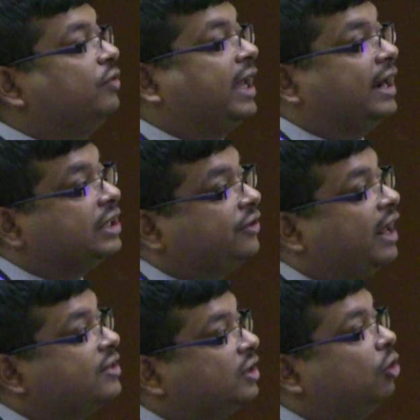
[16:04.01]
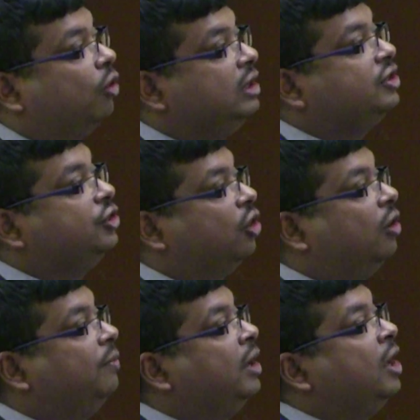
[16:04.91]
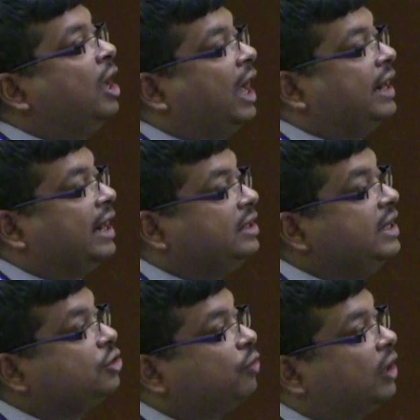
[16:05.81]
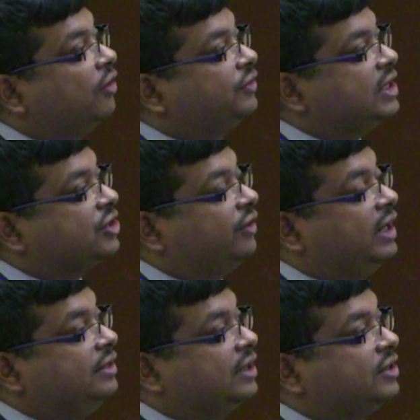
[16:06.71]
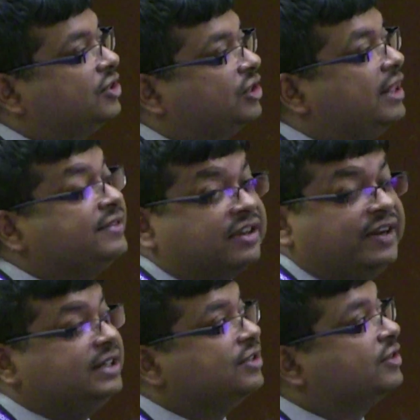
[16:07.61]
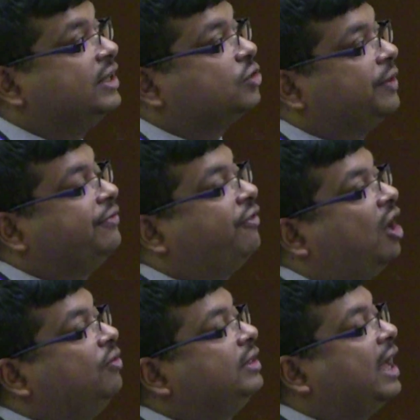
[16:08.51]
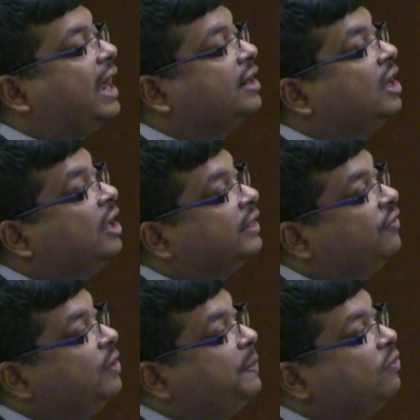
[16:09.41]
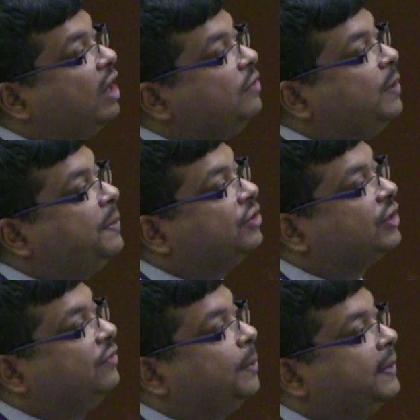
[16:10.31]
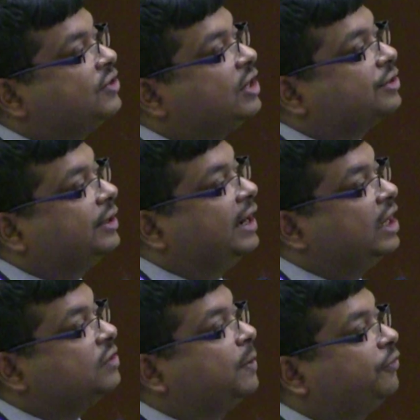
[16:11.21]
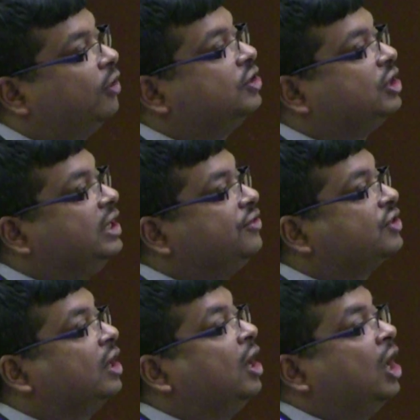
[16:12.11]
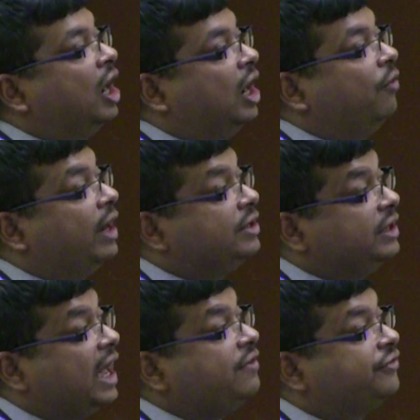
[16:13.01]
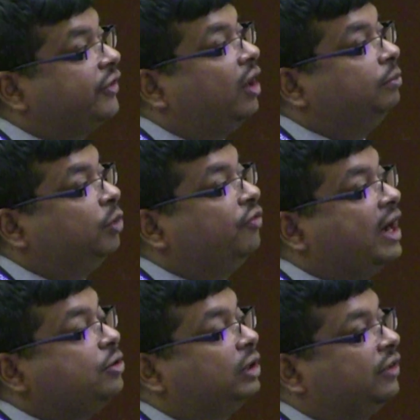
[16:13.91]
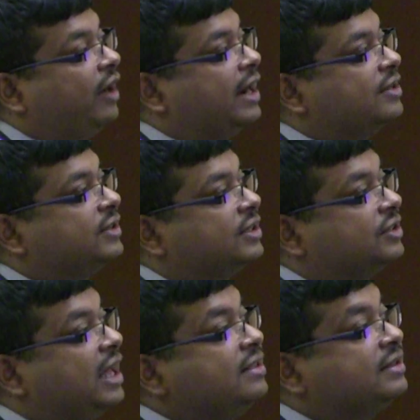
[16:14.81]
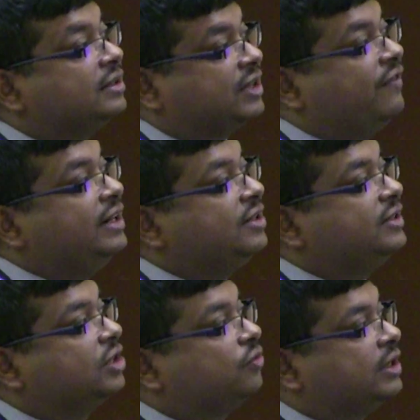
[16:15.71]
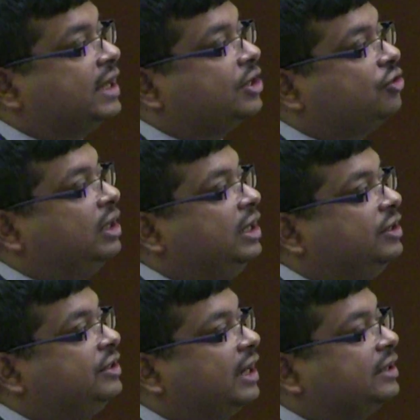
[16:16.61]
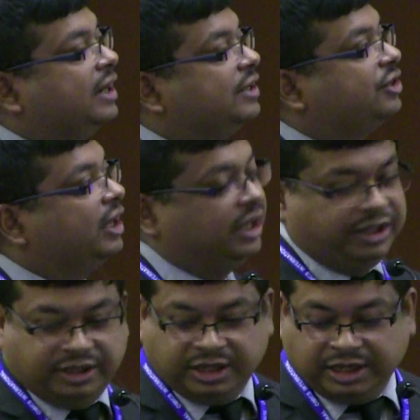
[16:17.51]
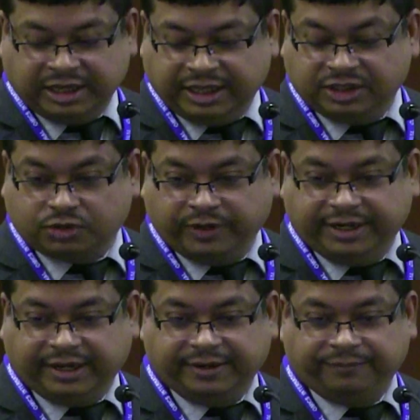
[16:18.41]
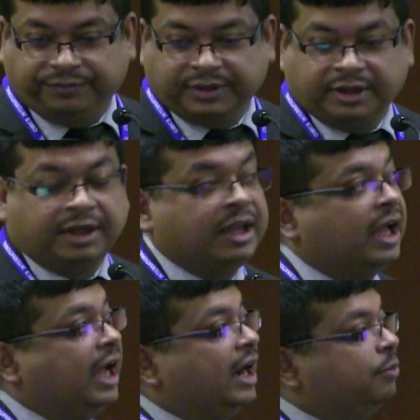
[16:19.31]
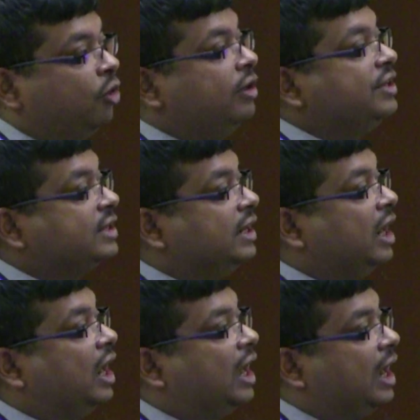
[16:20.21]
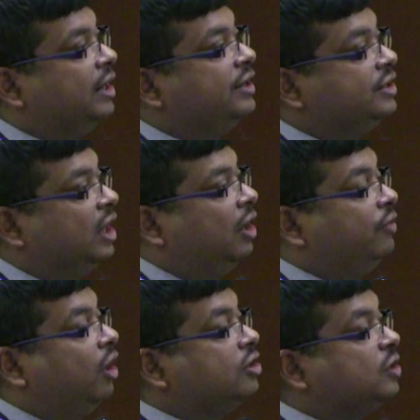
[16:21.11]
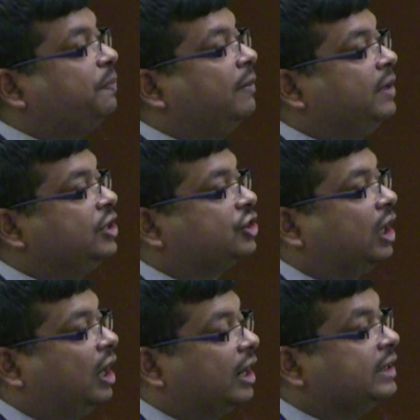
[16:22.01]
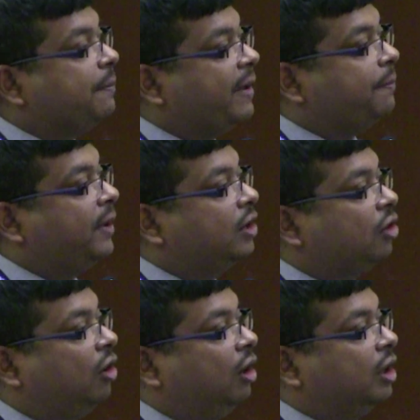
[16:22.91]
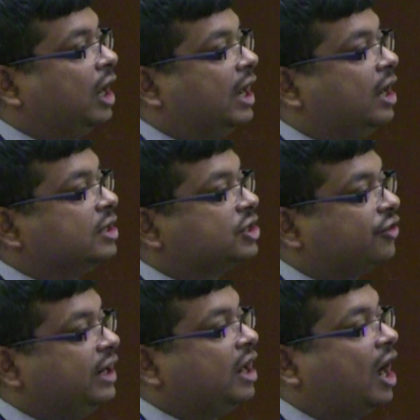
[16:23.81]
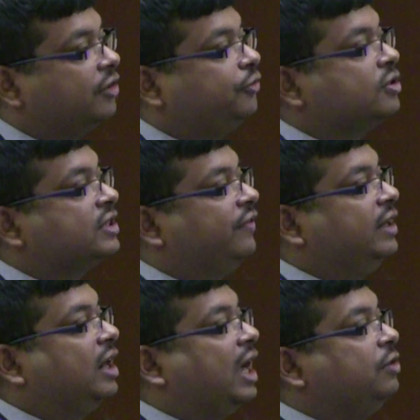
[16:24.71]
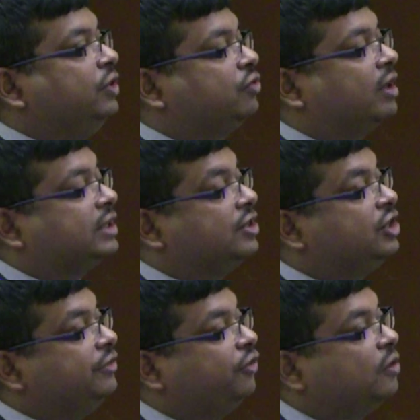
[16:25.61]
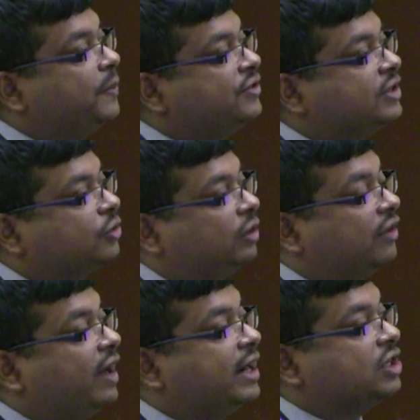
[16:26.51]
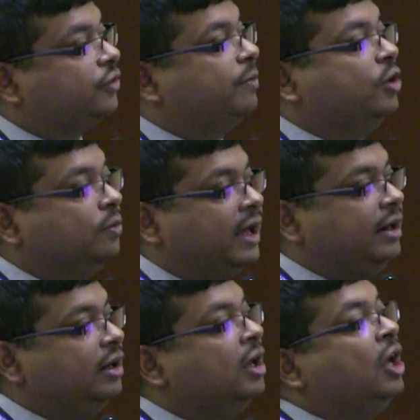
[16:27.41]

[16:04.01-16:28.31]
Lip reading: We characterized the whole genome, and at least one of the strain, that is 1076, we found that the VP1, VP3, VP6, and NSP4 genes were derived from bovine rotaviruses. 1076 was actually detected in Sweden. And more recent, we also published another paper on strain R479, which was a G4P6 rotavirus from human.